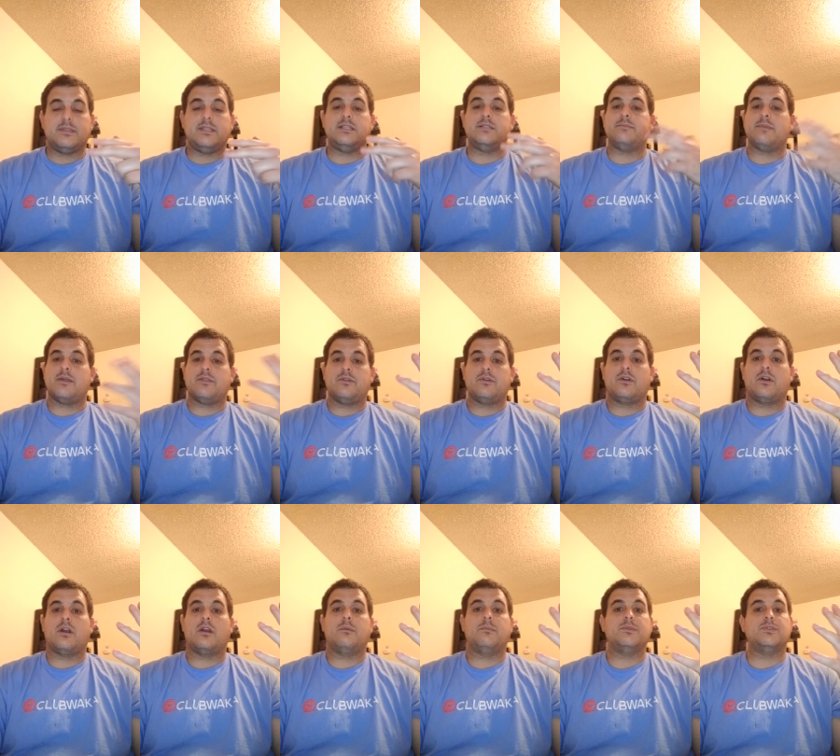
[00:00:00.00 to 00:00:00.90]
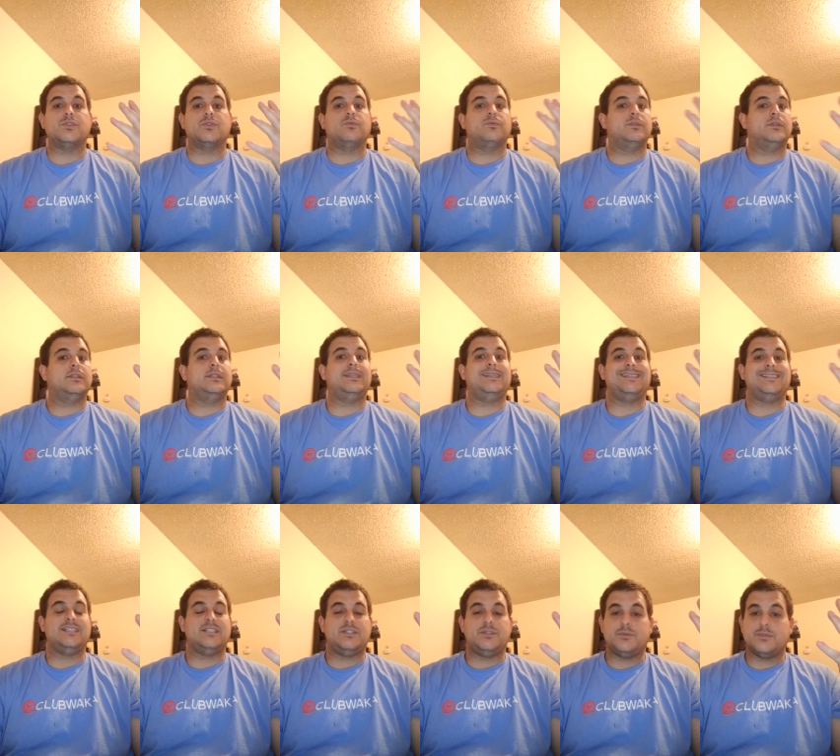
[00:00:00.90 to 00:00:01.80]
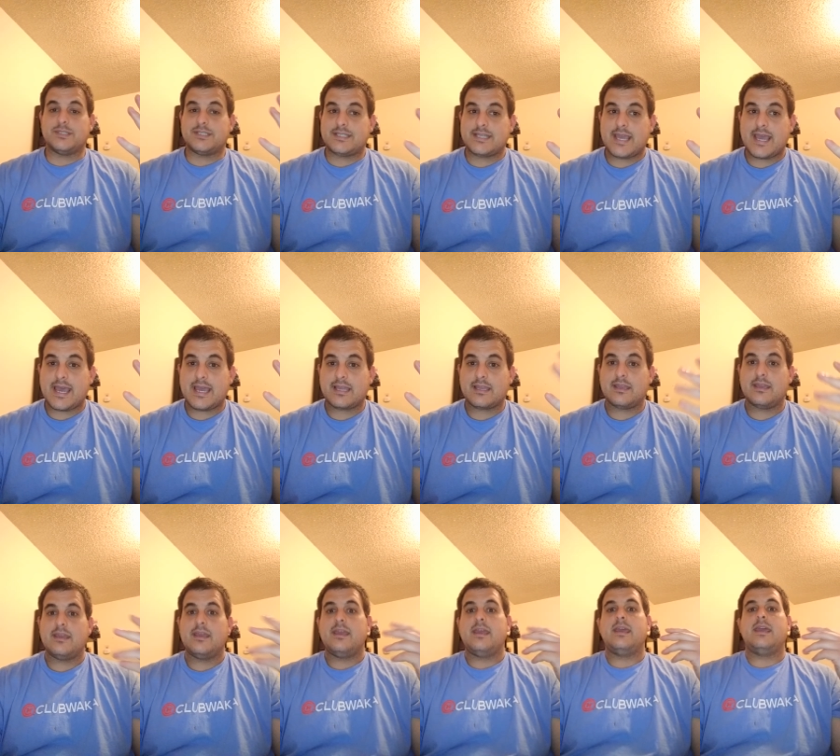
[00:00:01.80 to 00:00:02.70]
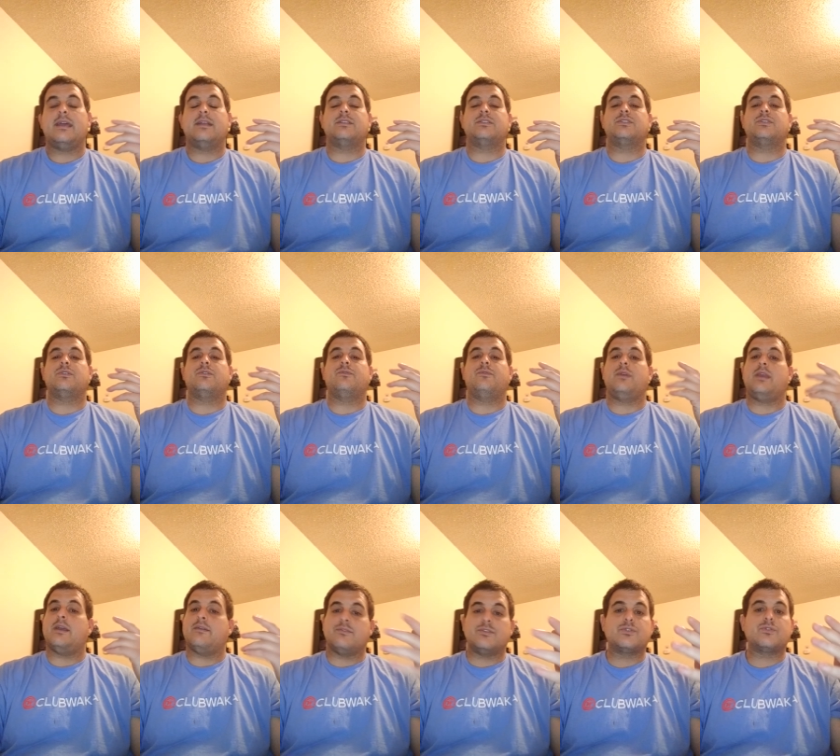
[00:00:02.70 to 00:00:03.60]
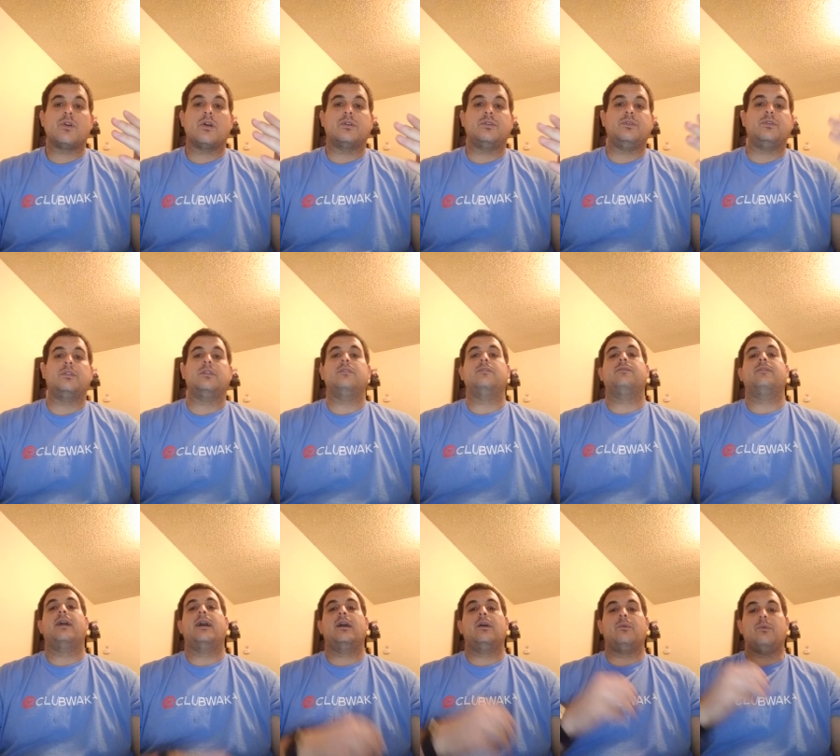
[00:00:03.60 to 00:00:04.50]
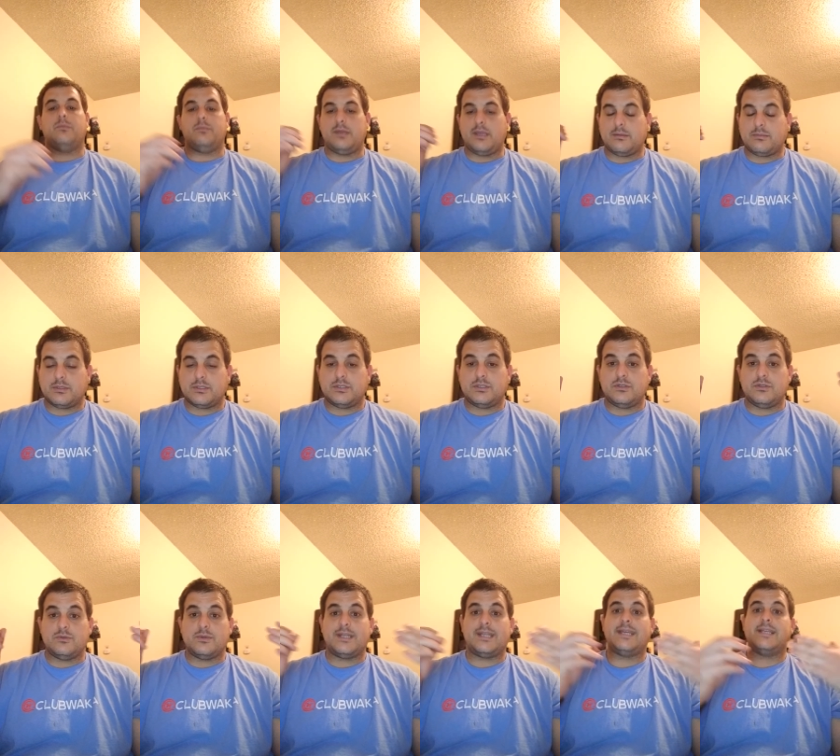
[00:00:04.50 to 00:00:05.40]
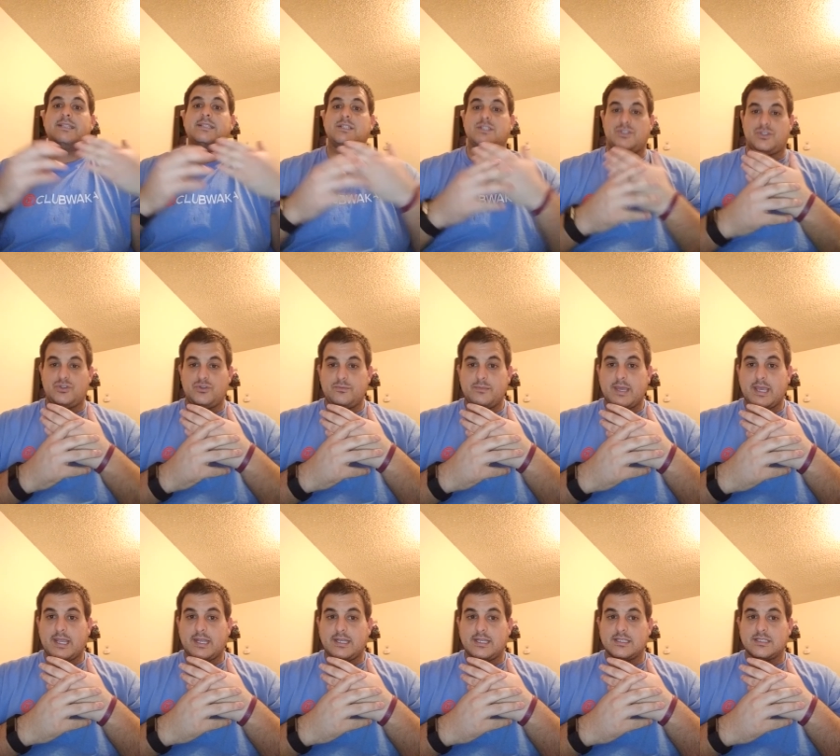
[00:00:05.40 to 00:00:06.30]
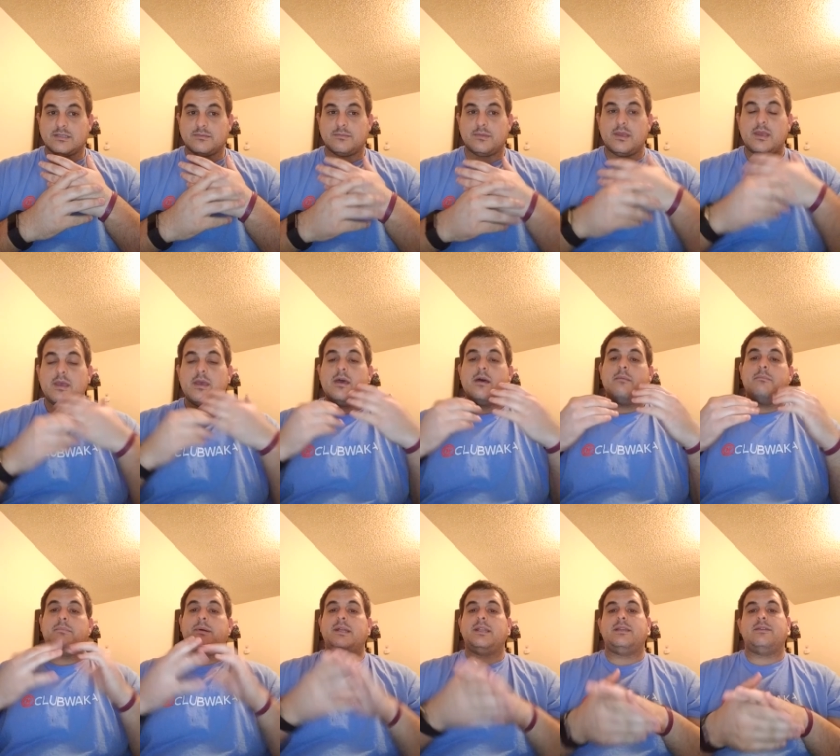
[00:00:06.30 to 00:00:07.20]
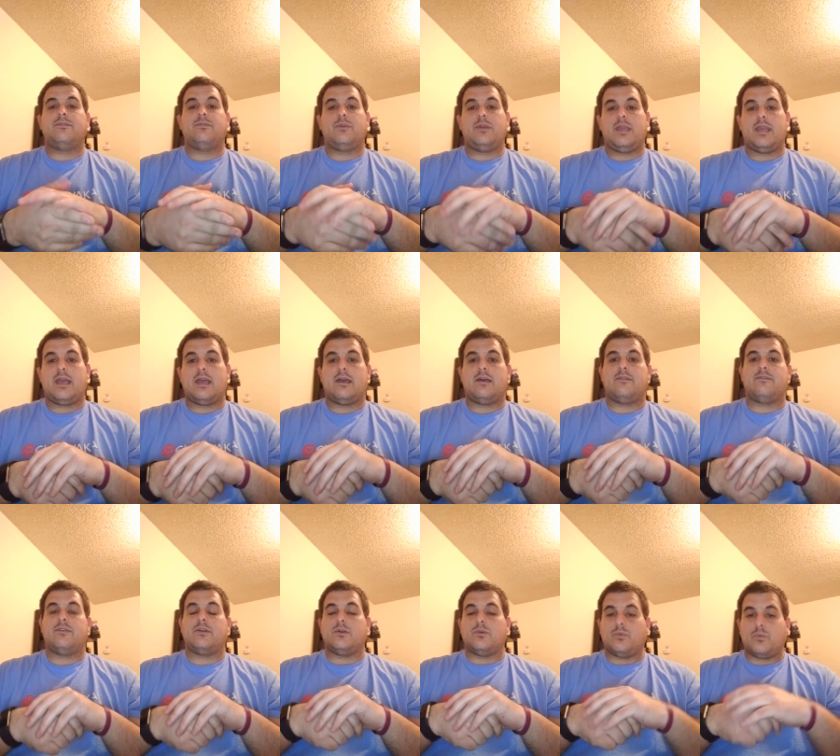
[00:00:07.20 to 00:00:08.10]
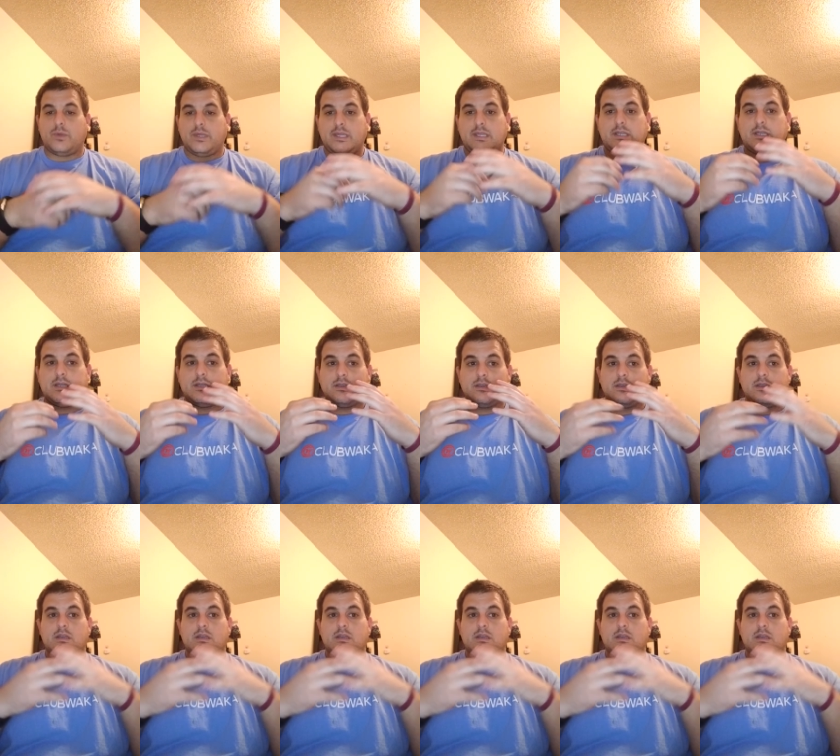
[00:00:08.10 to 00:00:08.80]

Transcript: These methyl carbons are really easy to attack, and so if we have a strong nucleophile, we'll be able to do an SN2 mechanism. But if we have a weak